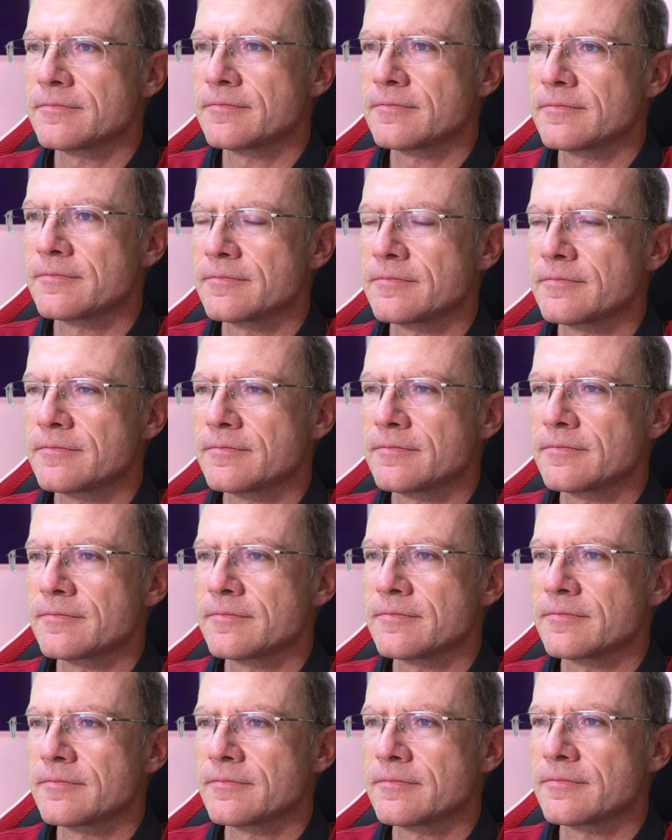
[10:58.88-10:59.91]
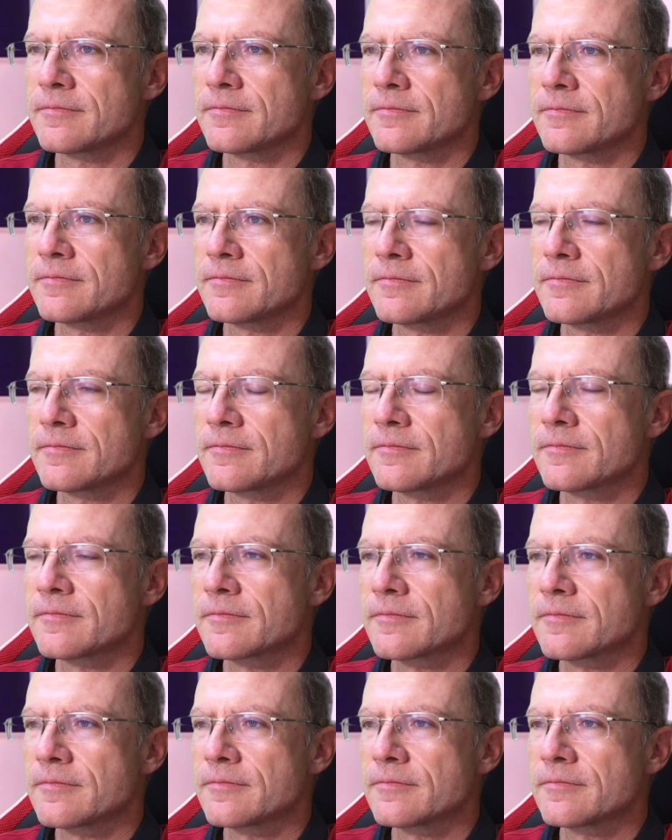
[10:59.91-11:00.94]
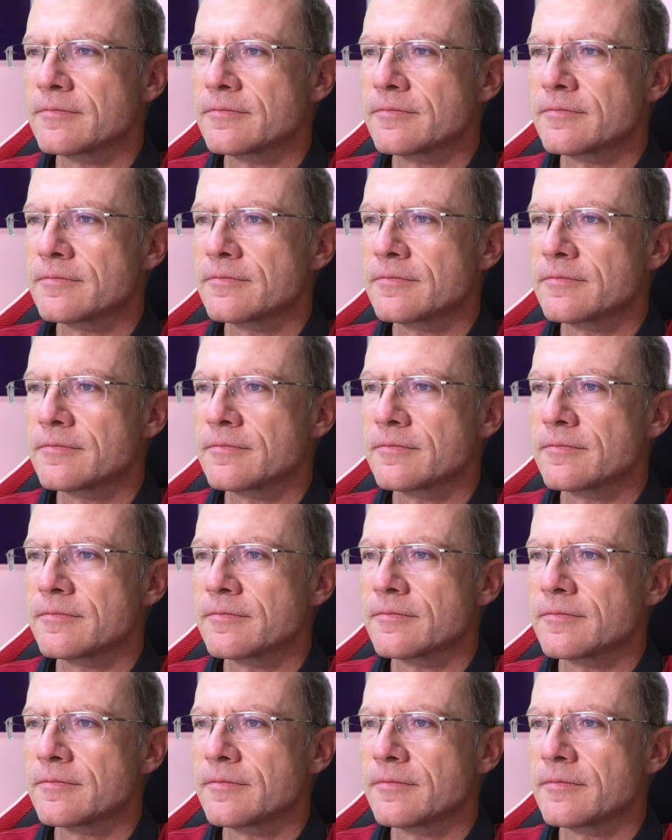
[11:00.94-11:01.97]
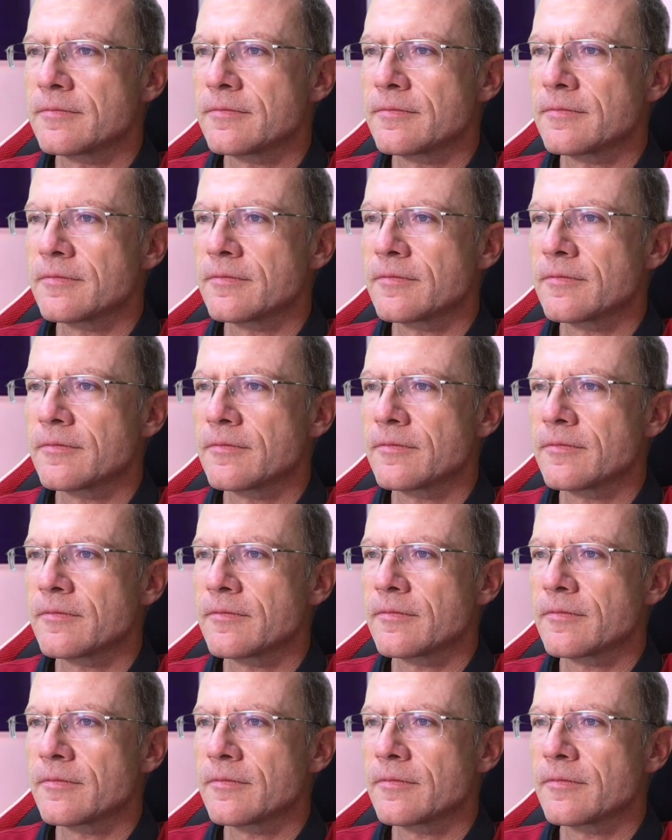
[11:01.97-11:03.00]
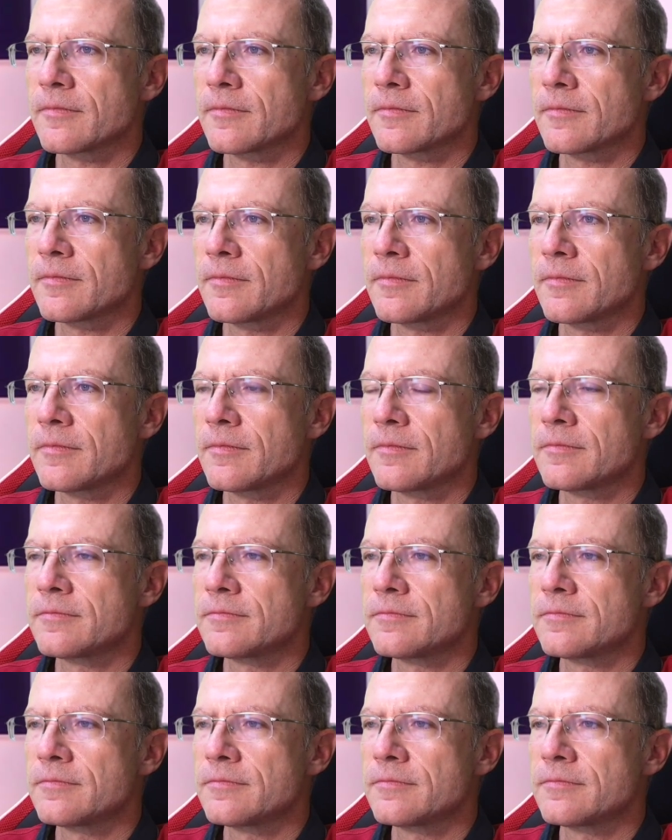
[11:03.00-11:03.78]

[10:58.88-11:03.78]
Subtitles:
(not speaking)